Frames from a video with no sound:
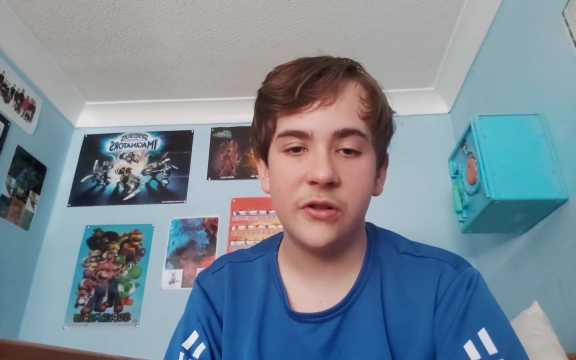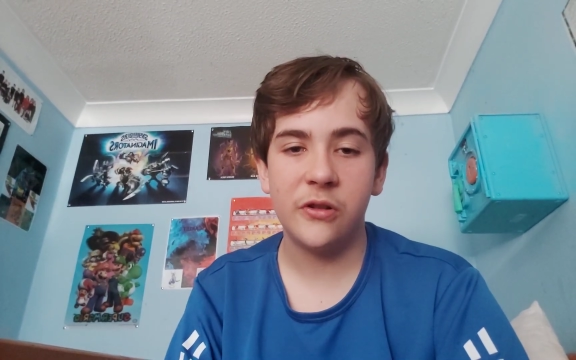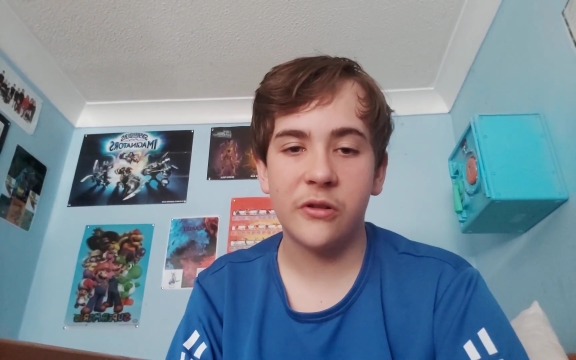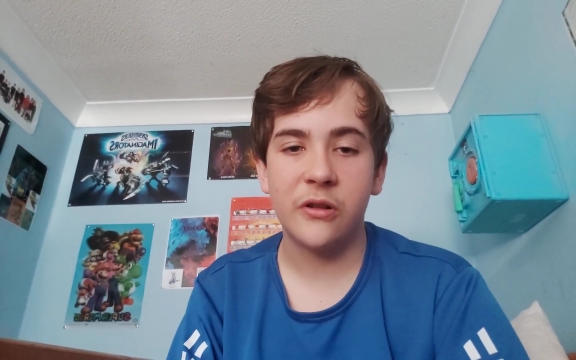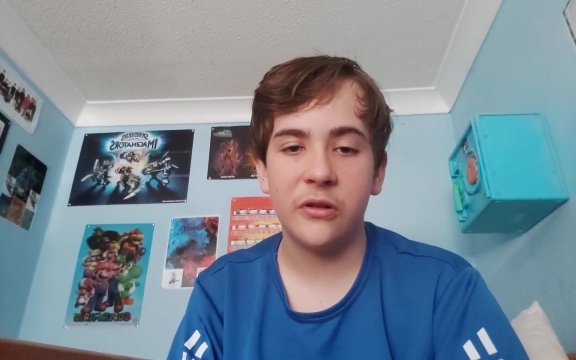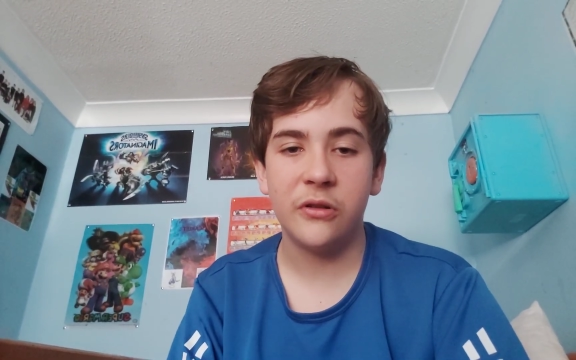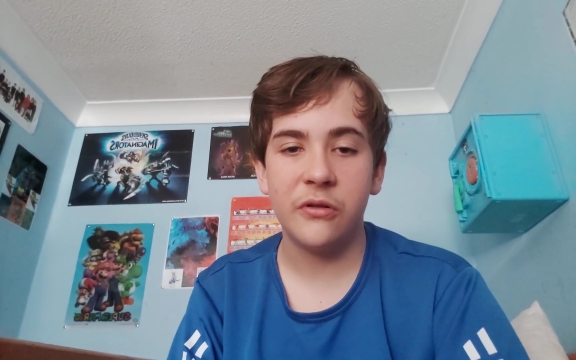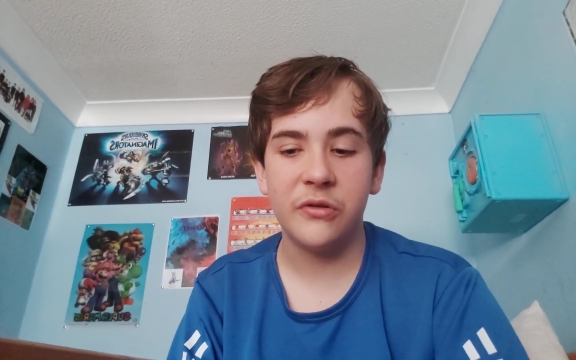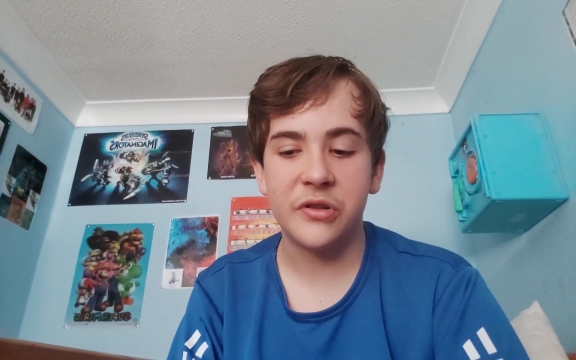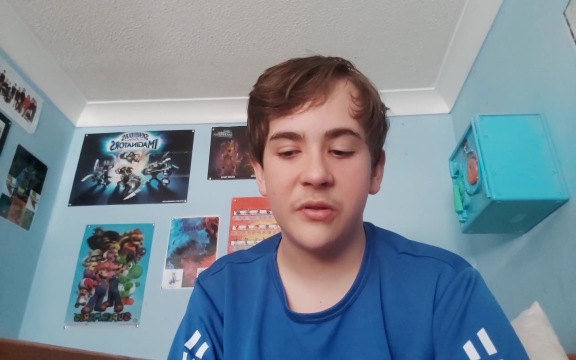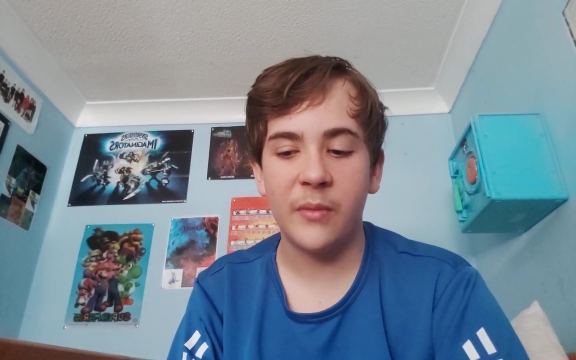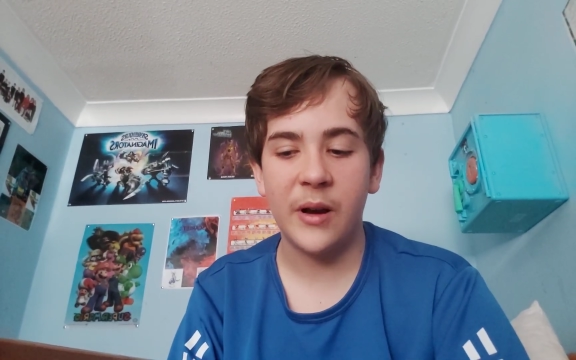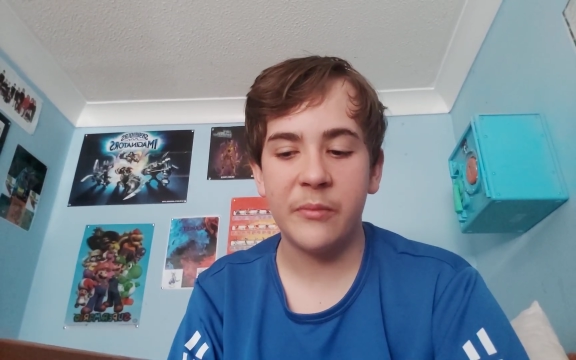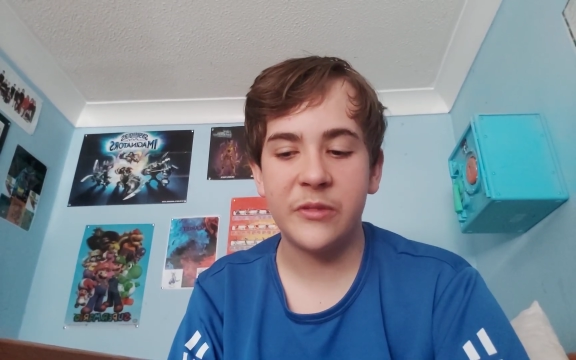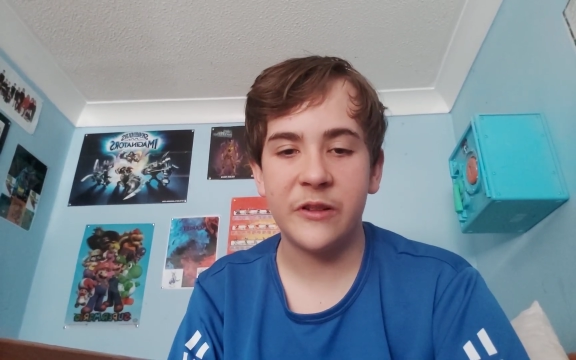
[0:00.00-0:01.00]
you can use
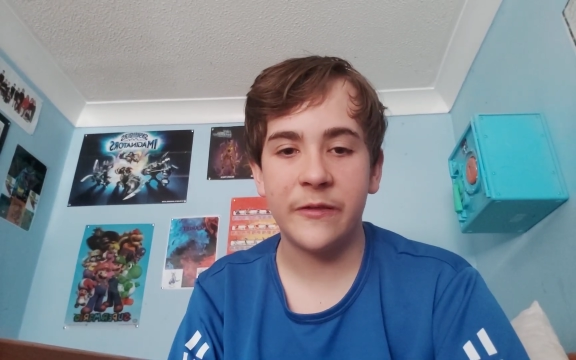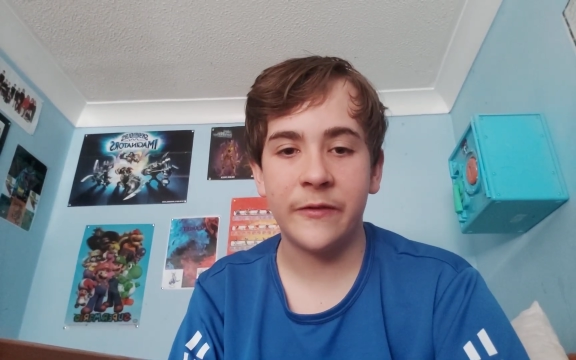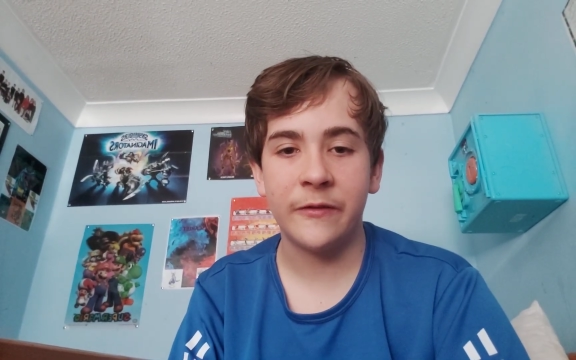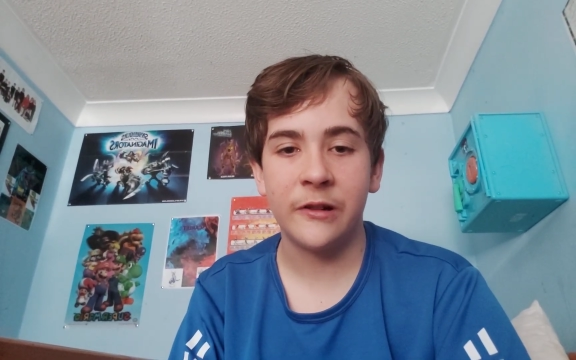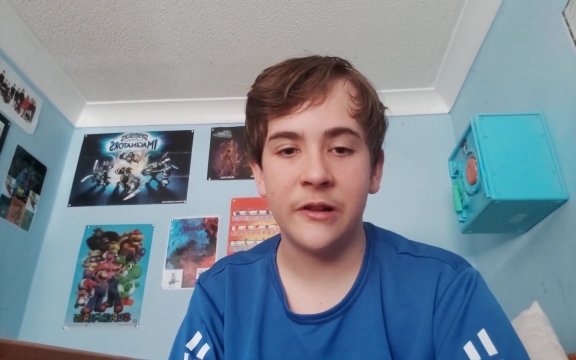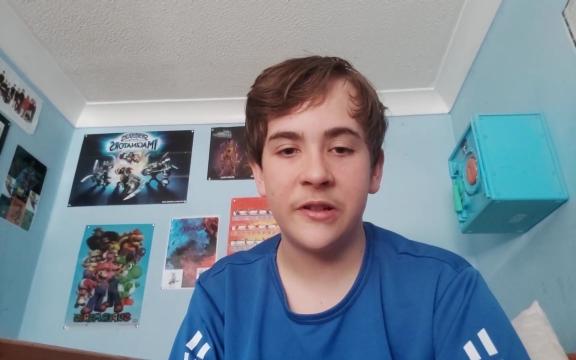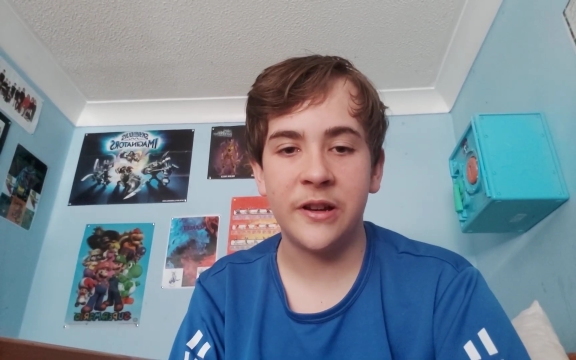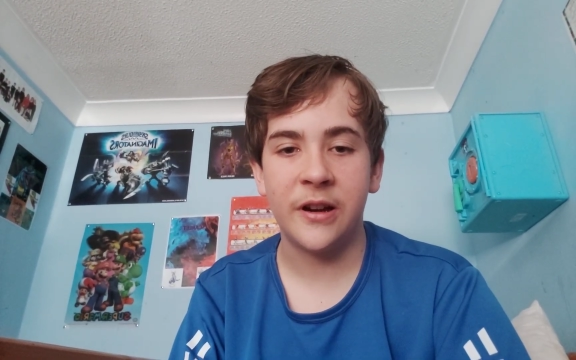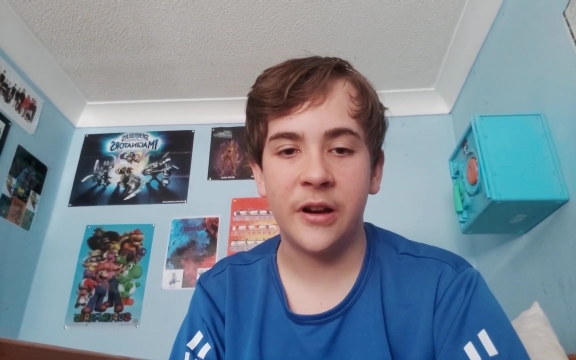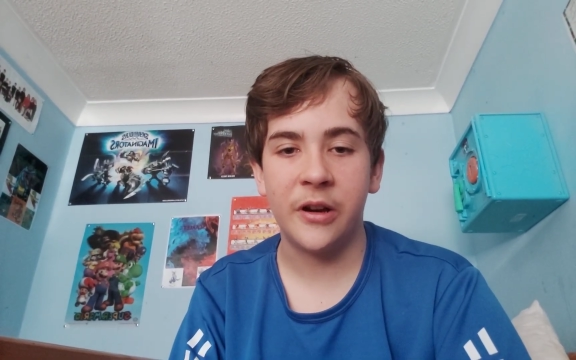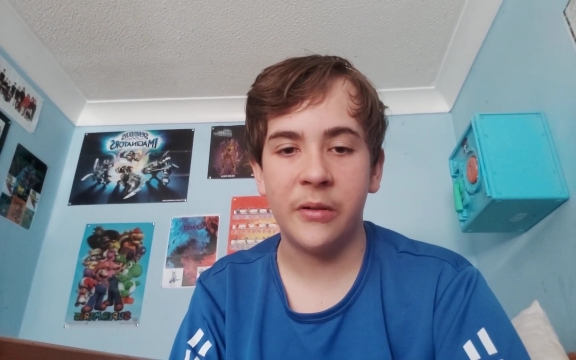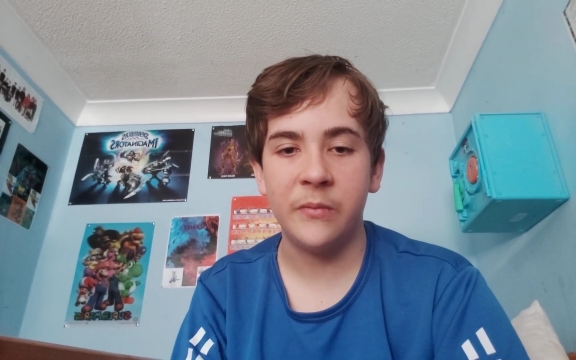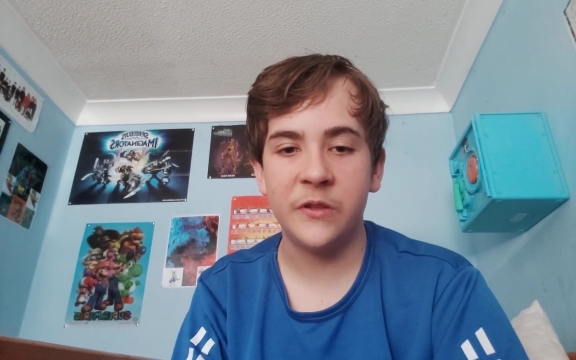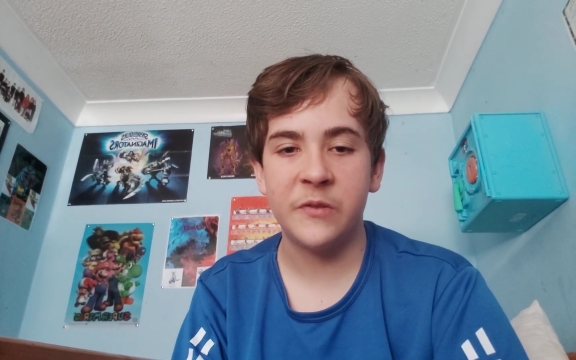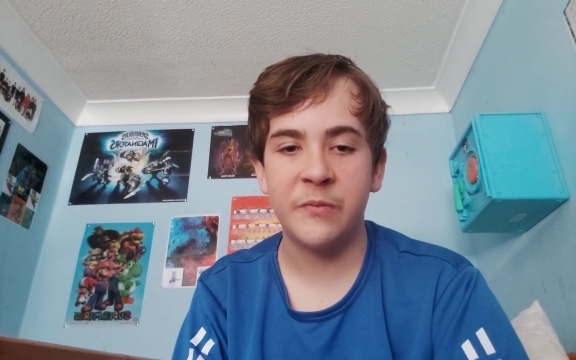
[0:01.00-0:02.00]
them up to 3 times,